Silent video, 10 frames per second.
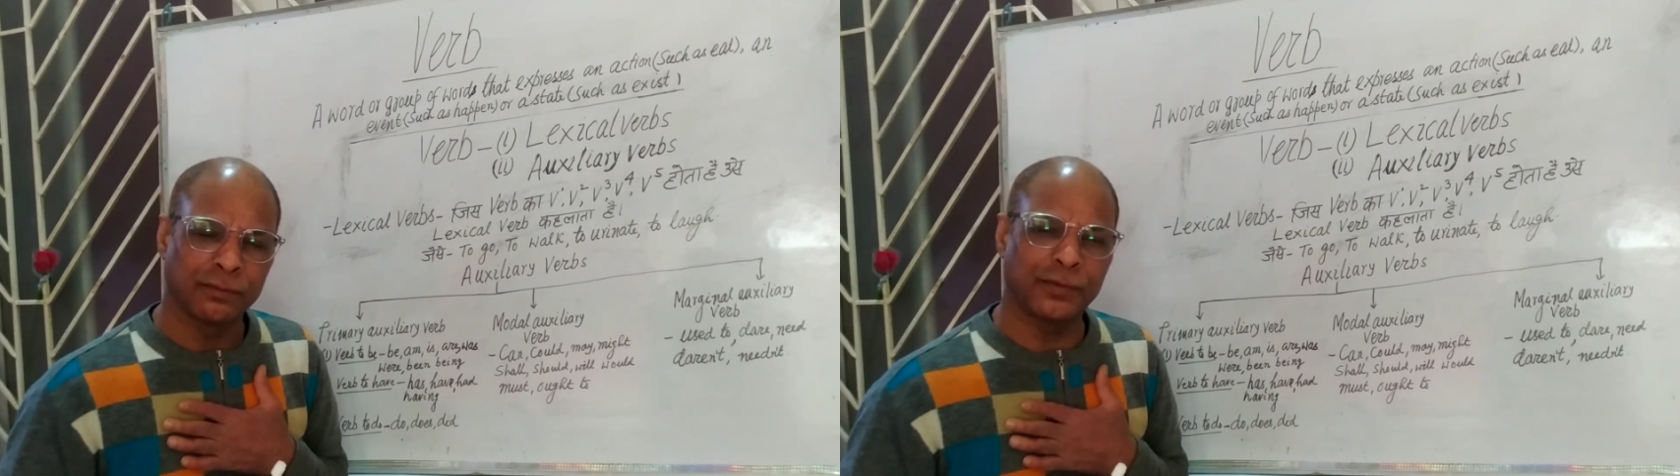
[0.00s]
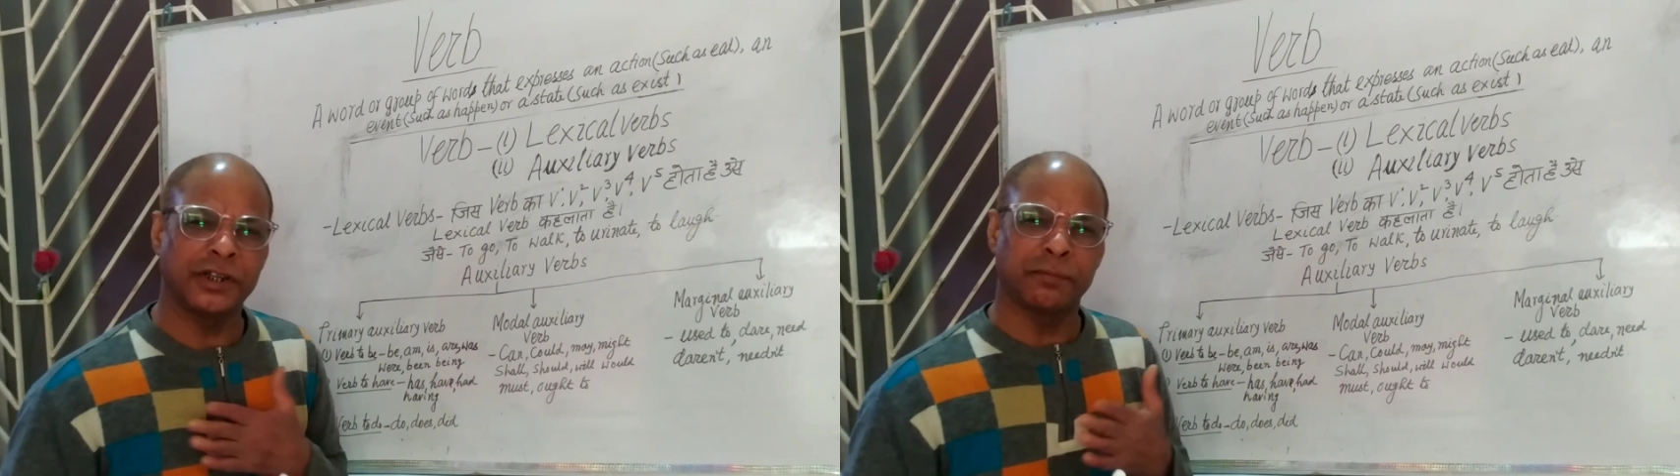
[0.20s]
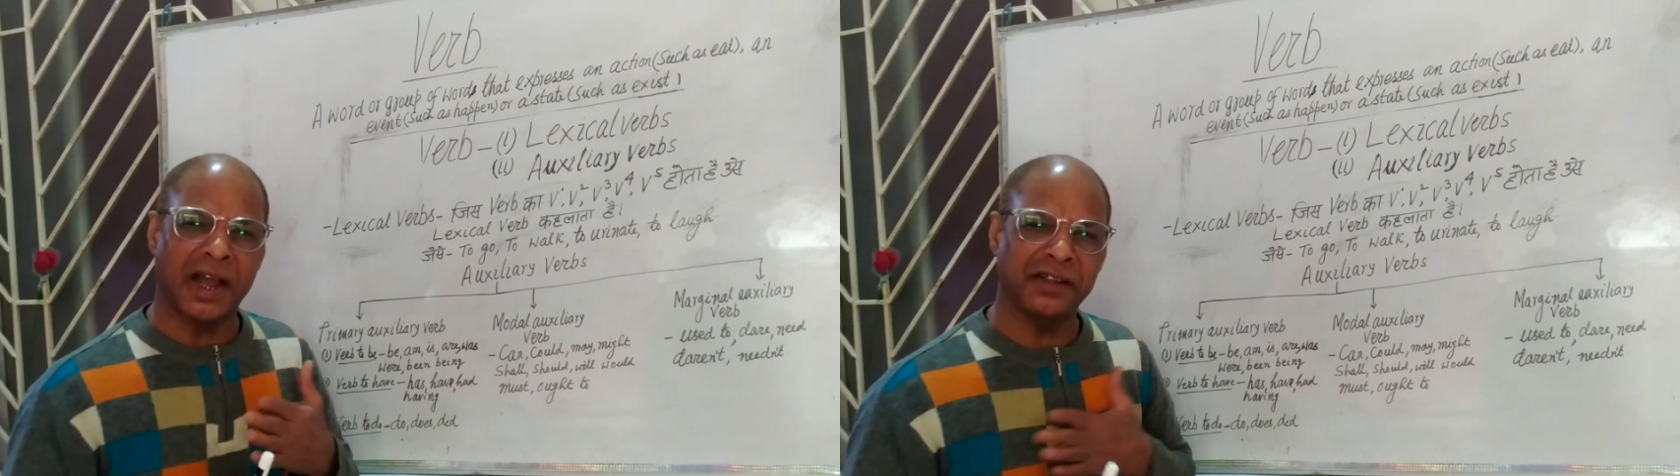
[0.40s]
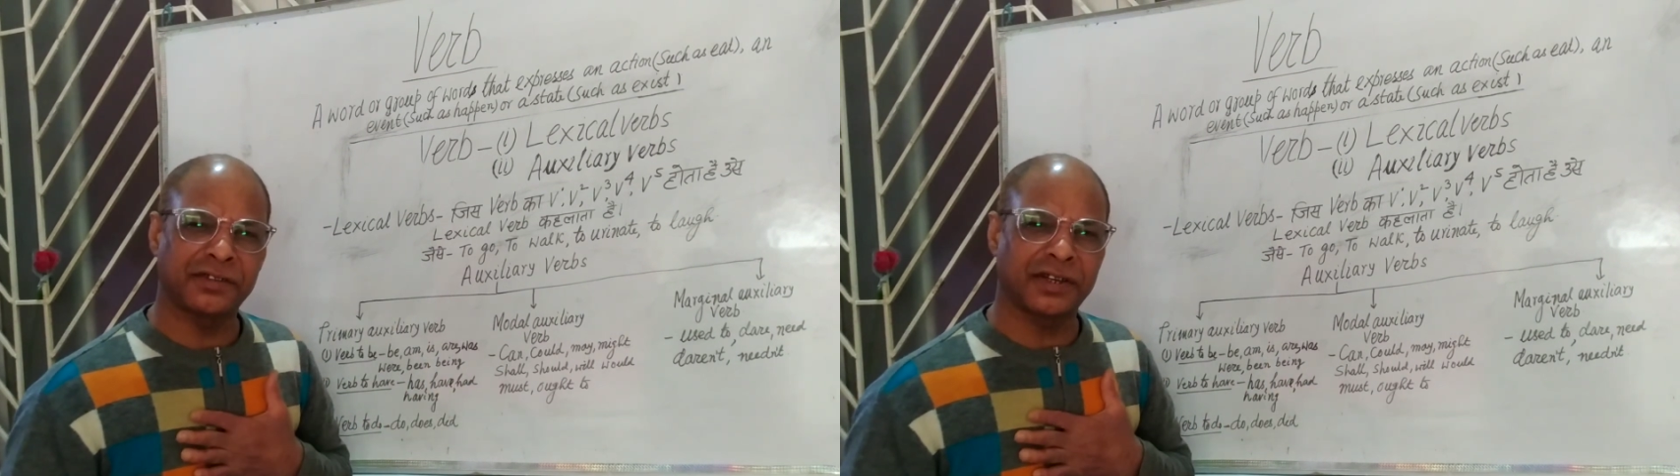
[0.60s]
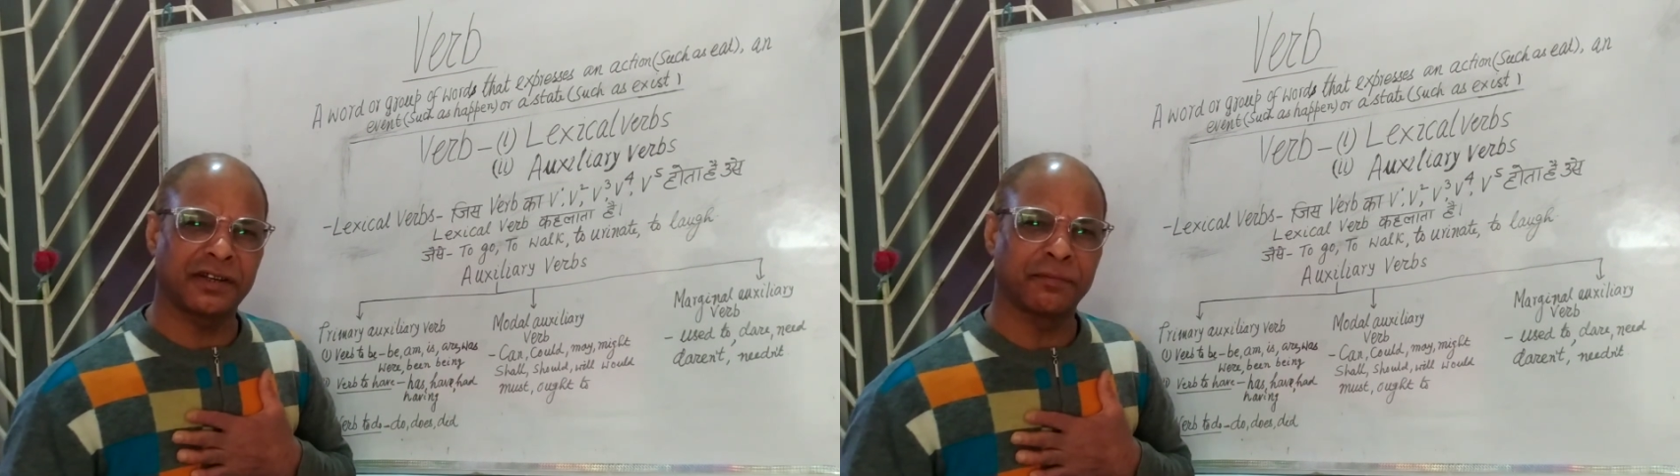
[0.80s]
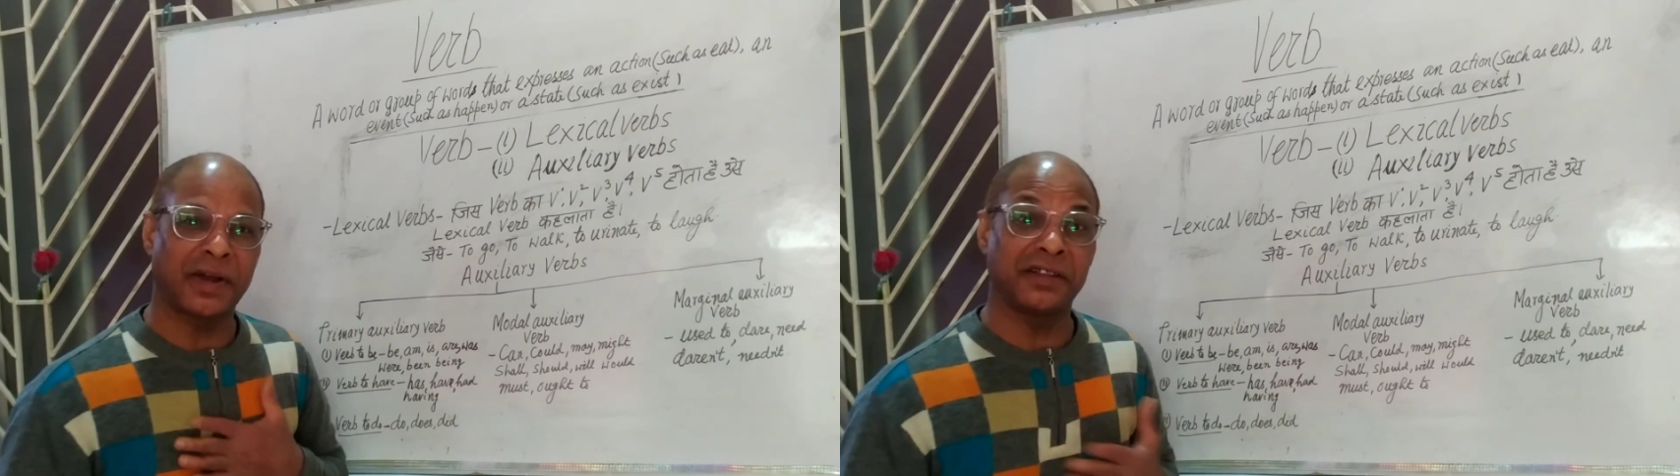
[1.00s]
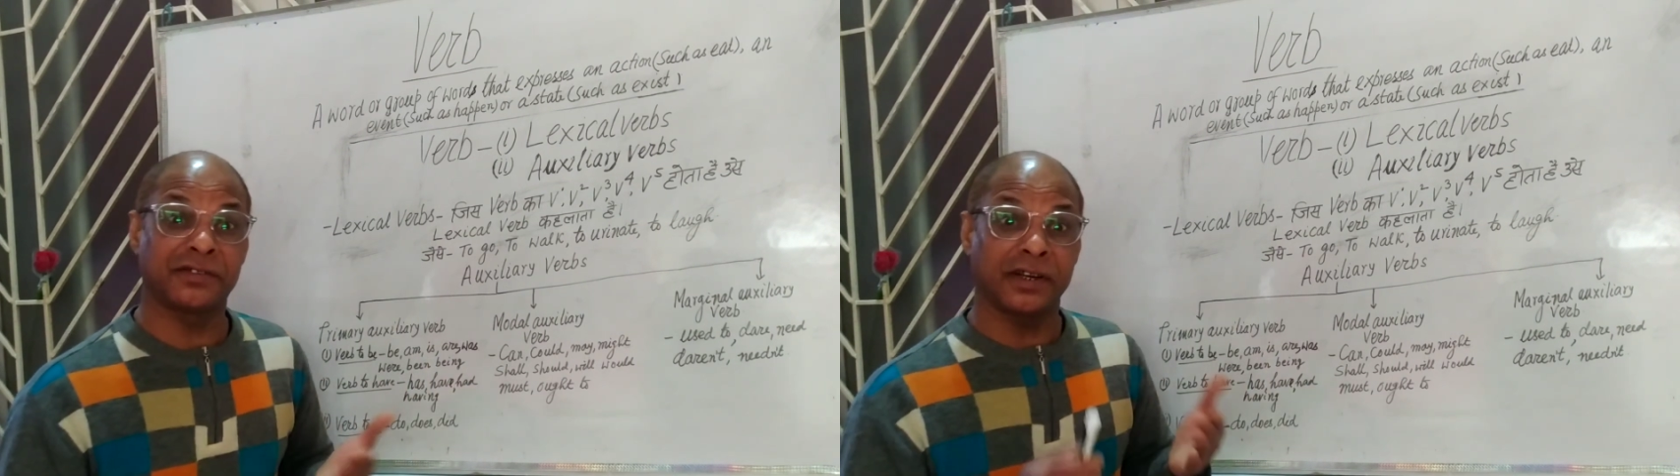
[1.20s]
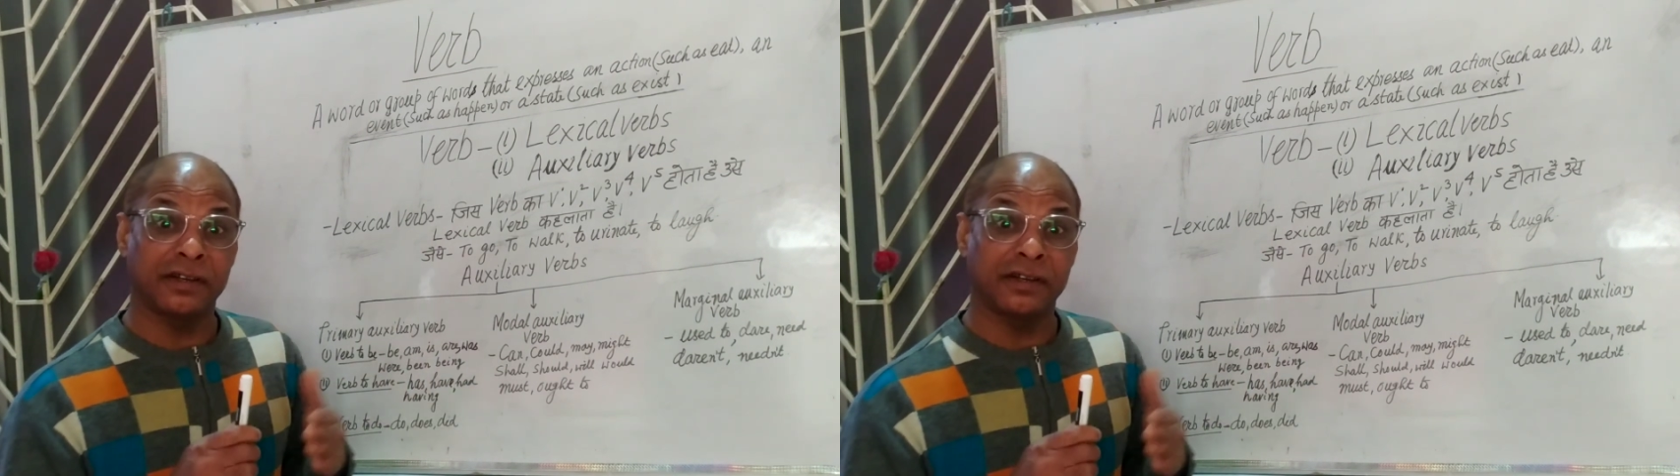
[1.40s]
What is my state? My state